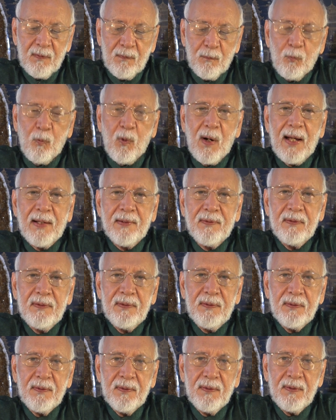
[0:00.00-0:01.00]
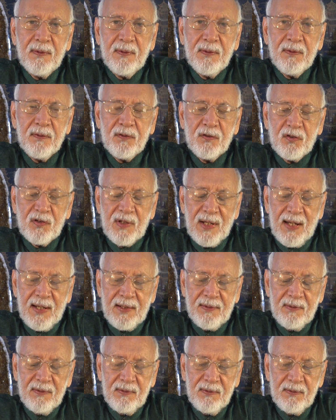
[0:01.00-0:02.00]
1,
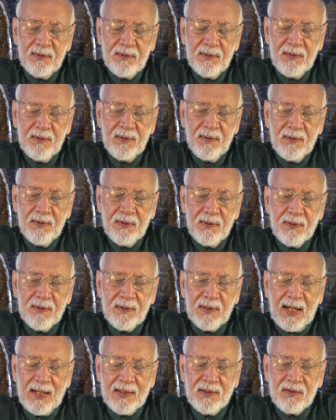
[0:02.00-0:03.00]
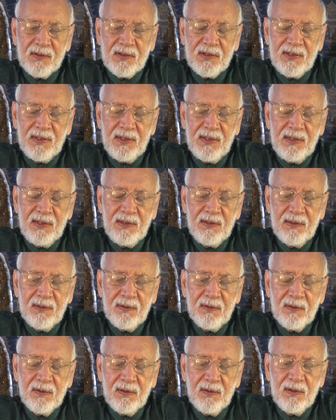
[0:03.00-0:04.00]
10,
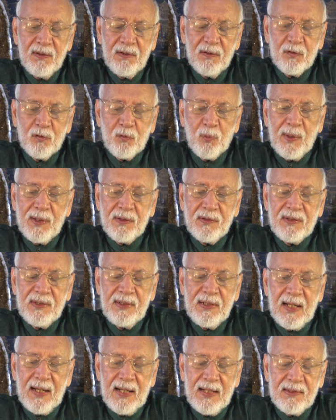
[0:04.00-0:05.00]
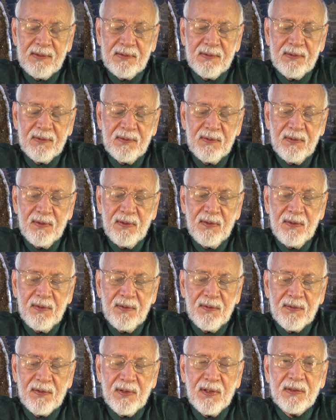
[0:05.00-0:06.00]
19, 28,
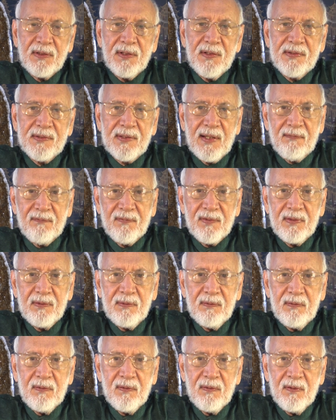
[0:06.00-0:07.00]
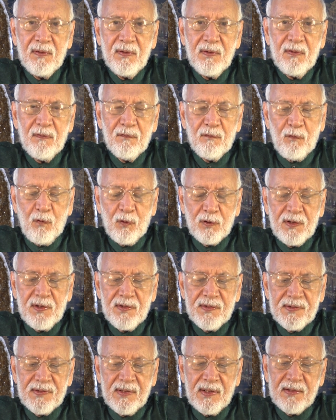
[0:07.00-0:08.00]
37,
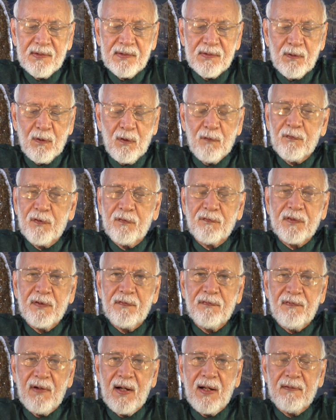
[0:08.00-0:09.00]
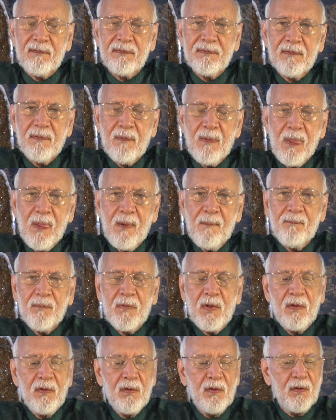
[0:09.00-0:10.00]
46, or 55.
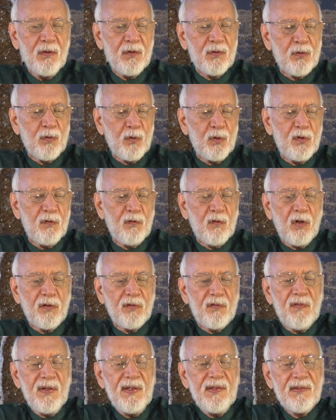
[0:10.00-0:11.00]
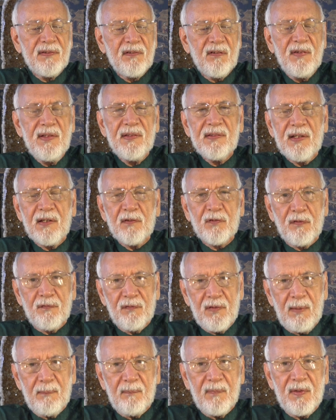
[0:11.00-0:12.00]
So you've got three sets
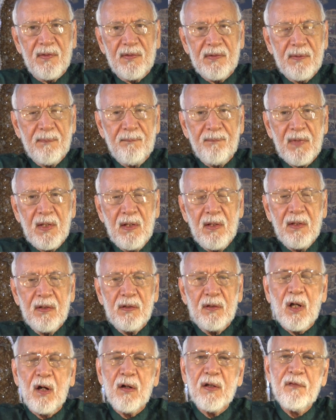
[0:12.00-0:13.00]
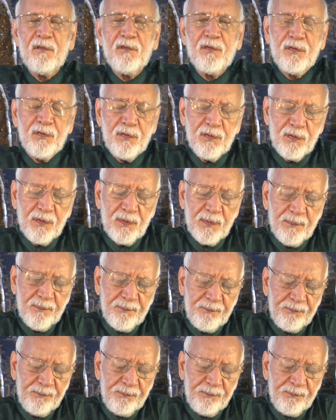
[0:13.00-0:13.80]
of numbers. Now, if